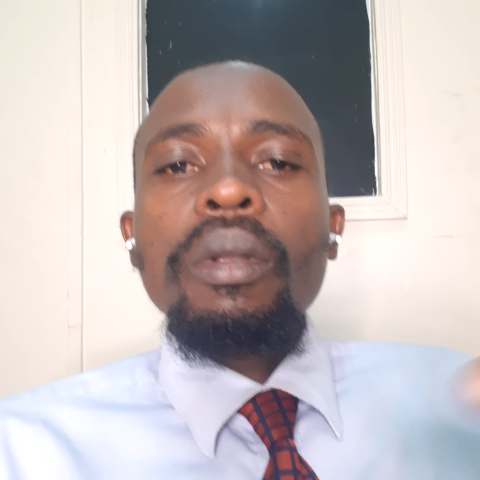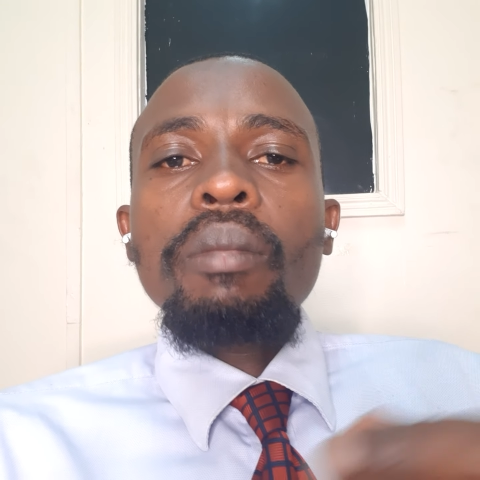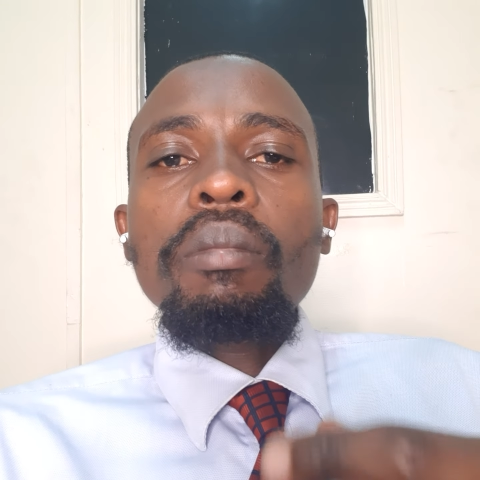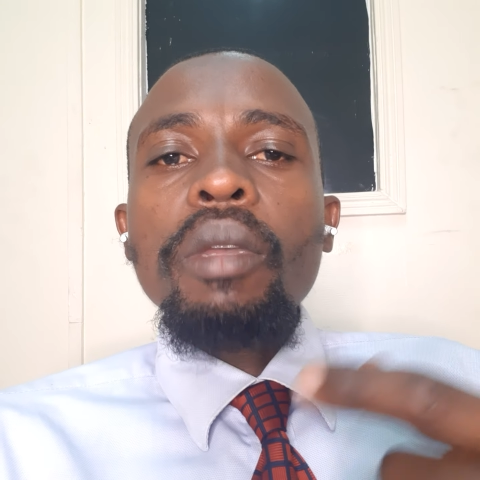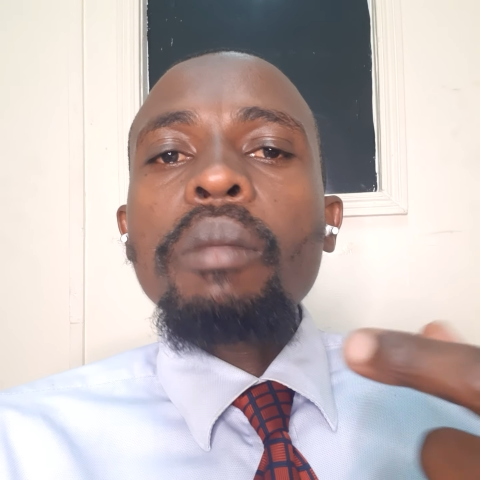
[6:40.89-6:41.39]

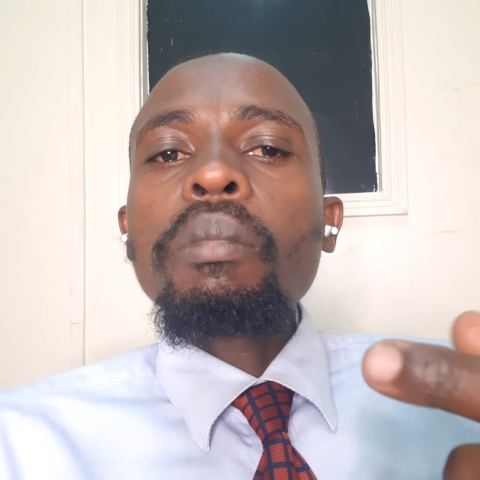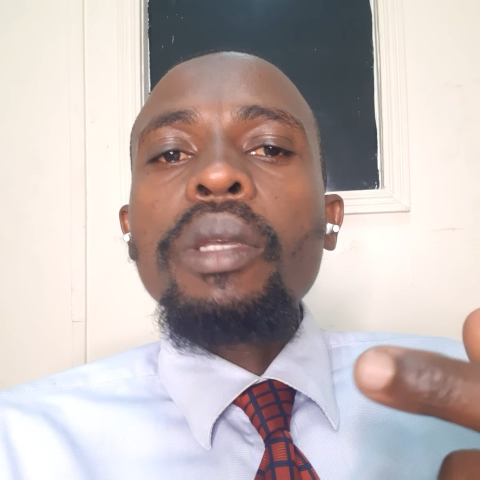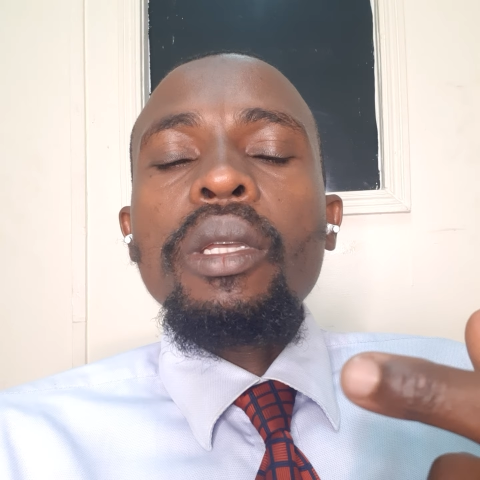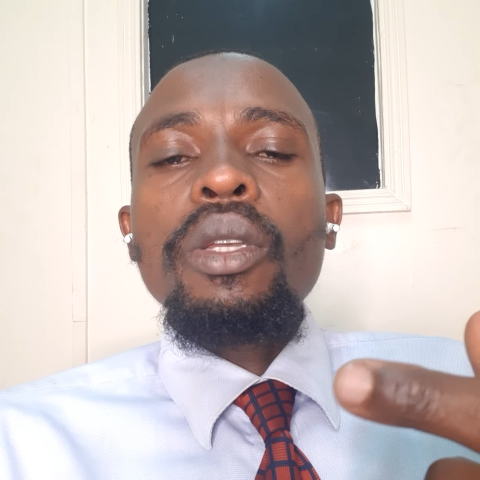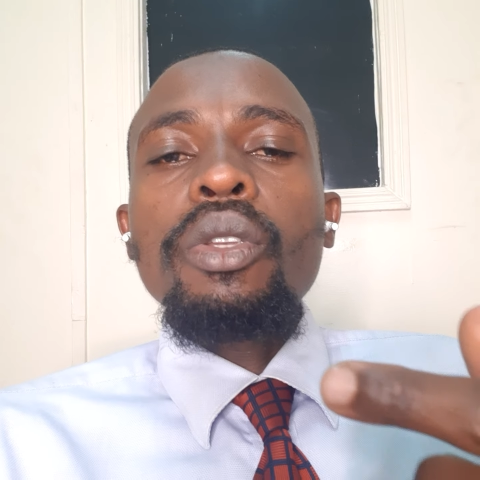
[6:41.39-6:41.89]

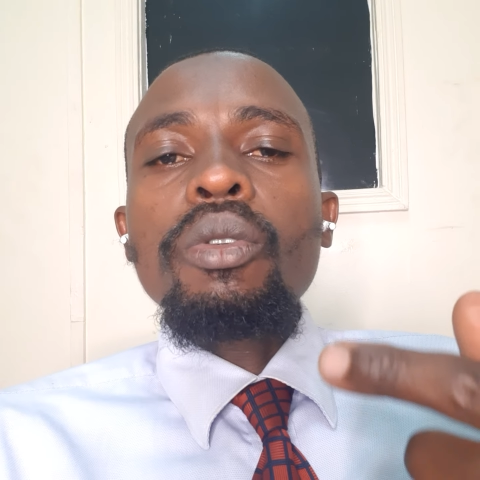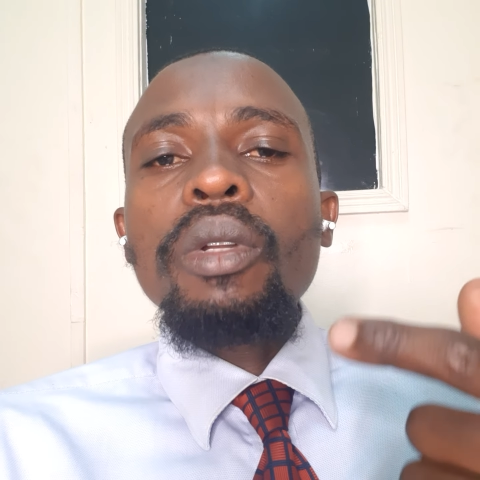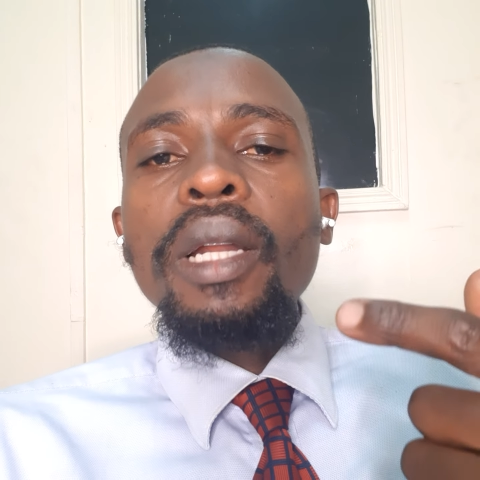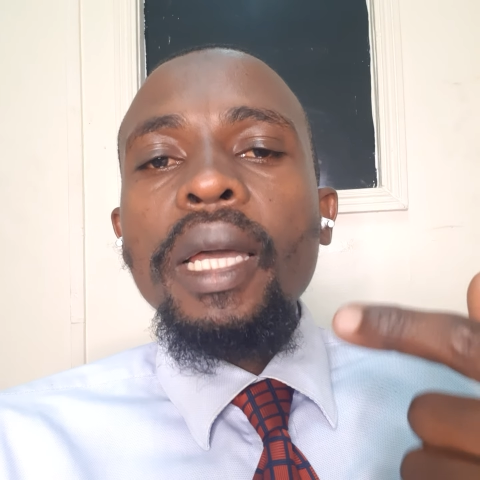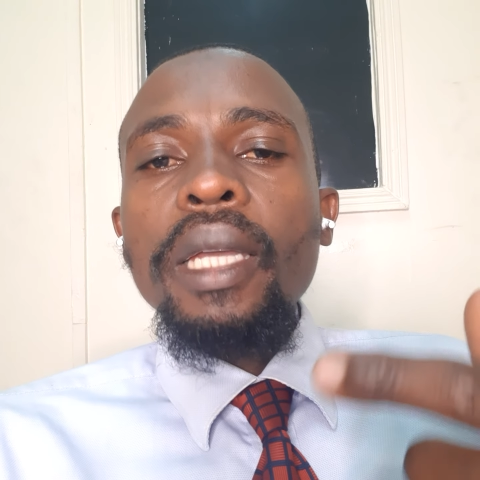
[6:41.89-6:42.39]
Maybe
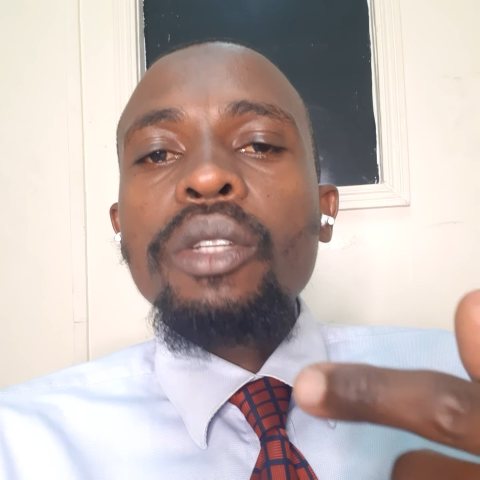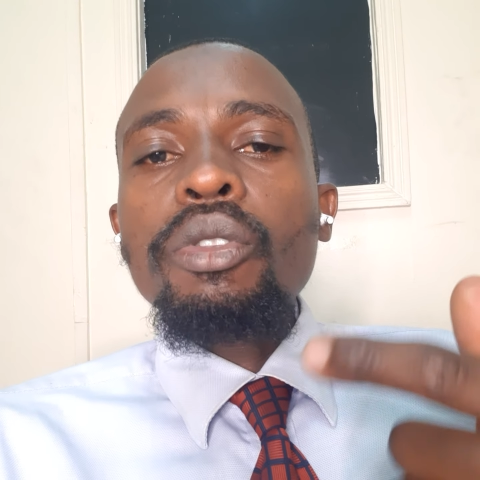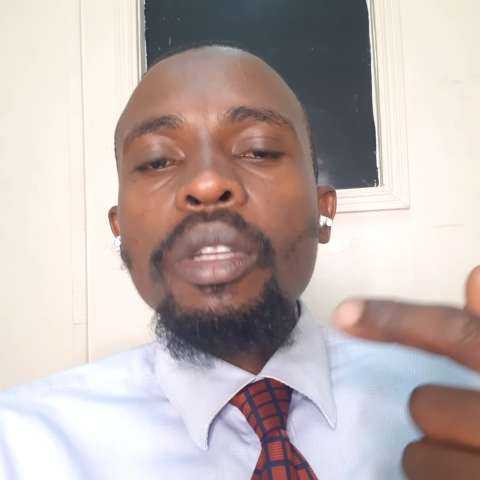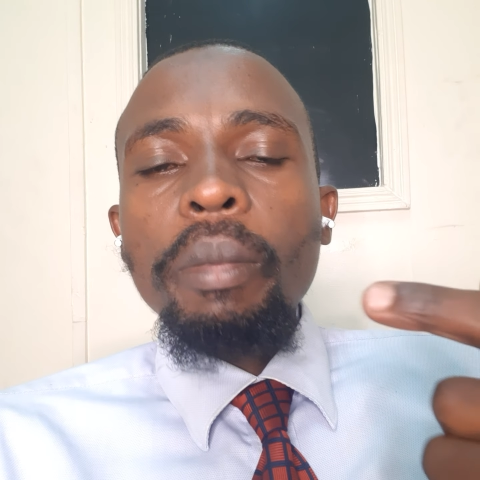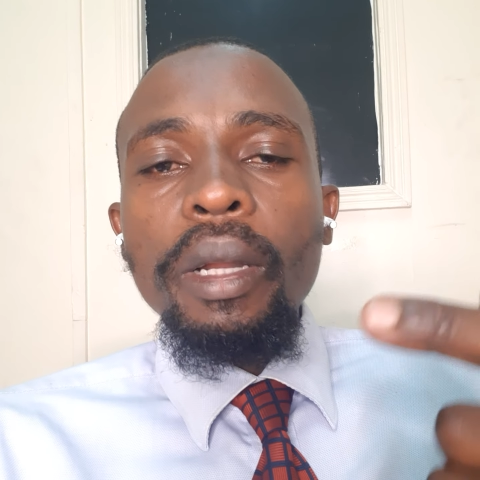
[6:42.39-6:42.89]
you'd like to
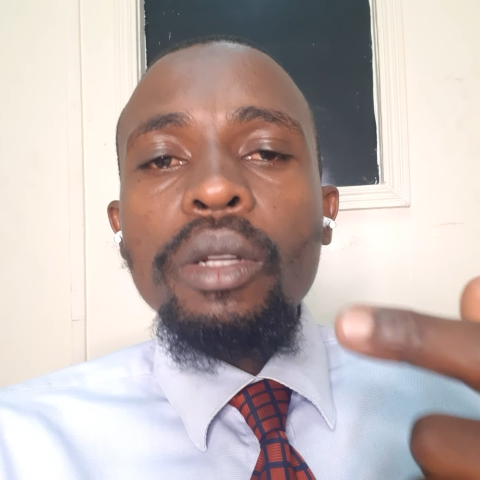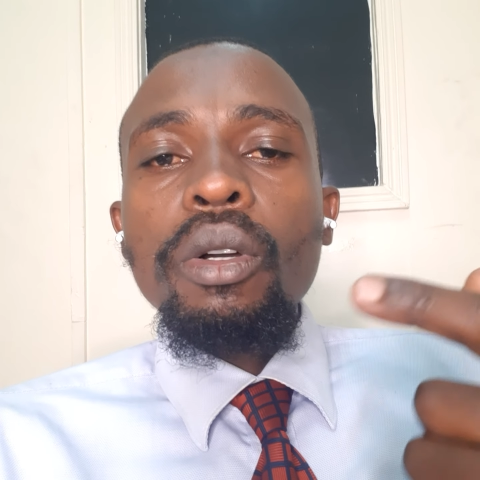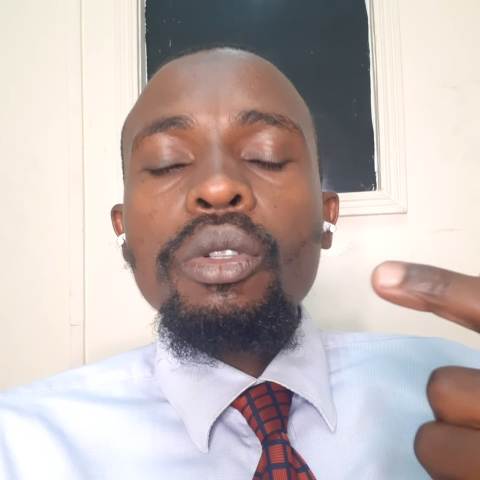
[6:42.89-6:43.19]
separate